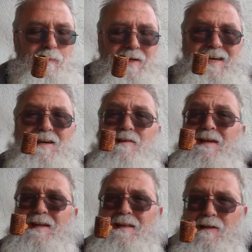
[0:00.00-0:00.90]
But I
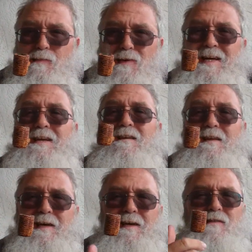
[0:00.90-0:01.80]
actually got a little break
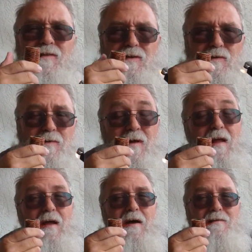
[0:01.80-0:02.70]
today, so
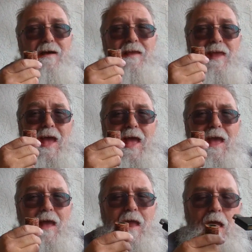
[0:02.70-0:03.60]
I was like,
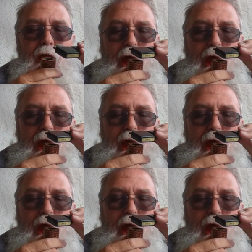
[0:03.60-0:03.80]
yay!